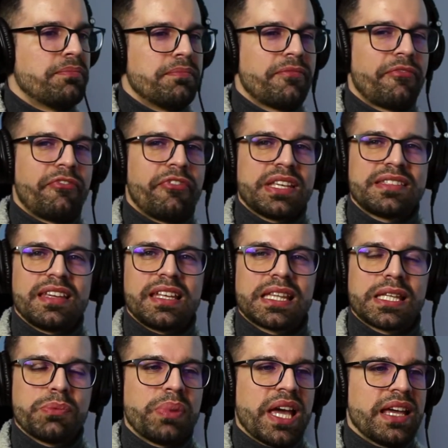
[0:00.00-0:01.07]
fixing
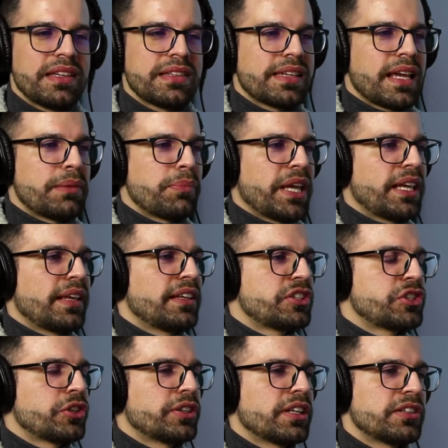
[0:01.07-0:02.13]
the bass and making
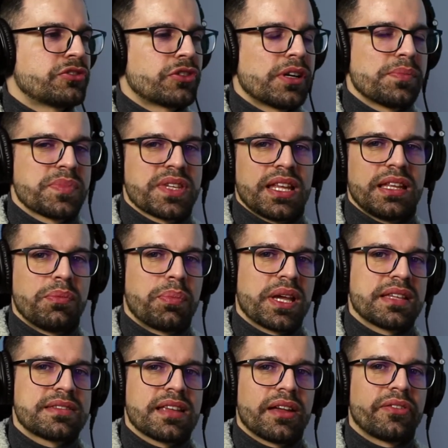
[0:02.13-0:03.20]
sure the drums and the
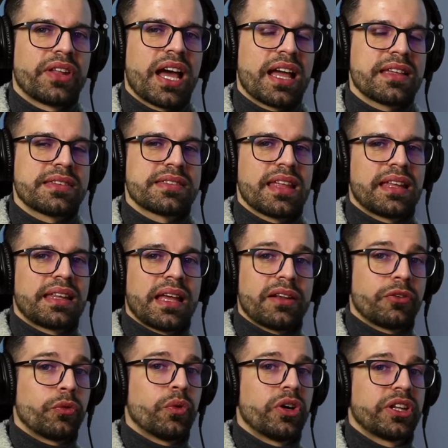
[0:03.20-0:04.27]
bass sound nice that I
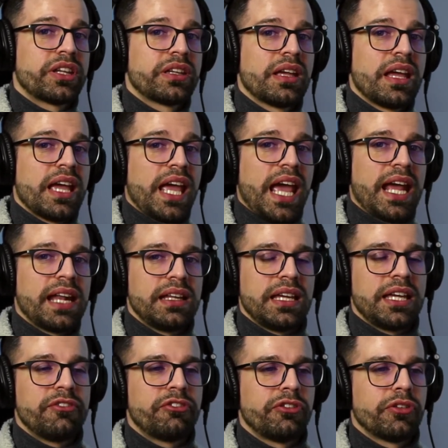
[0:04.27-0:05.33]
don't want any
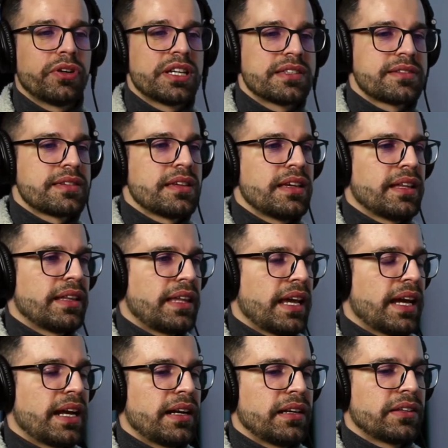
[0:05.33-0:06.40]
influence
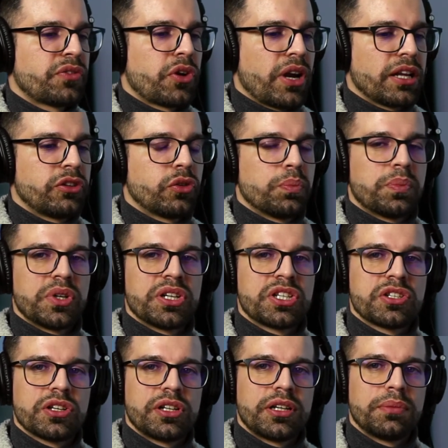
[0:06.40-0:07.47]
there trying to
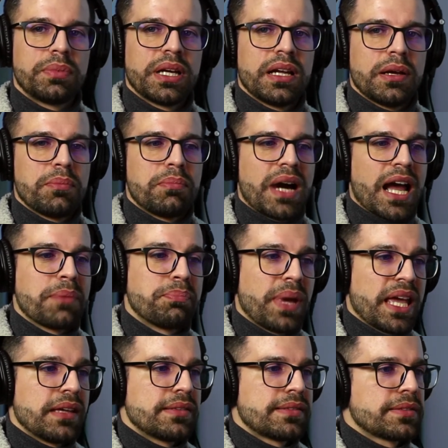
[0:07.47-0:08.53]
perturb my
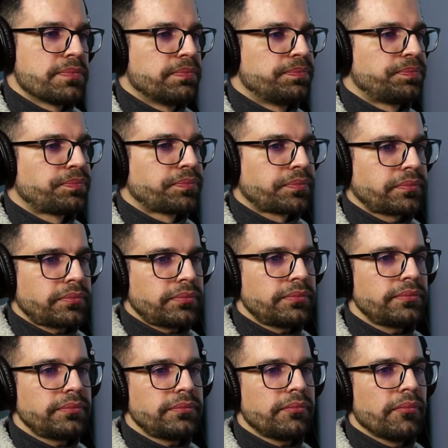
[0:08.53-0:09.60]
bass.
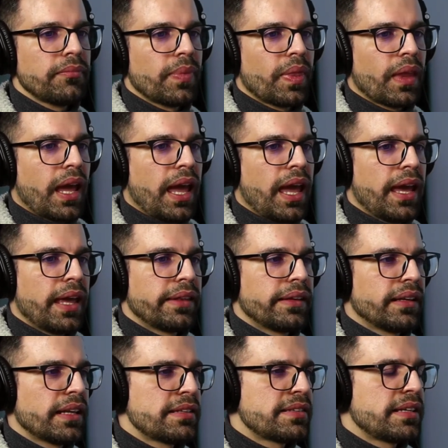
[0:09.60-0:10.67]
And
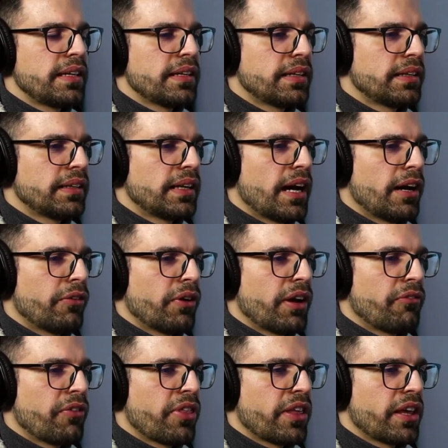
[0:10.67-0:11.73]
let's hear now
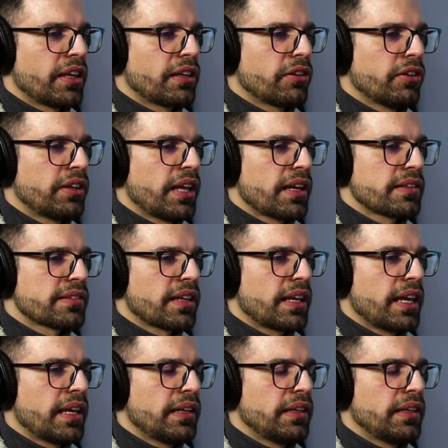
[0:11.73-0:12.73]
everything in context again.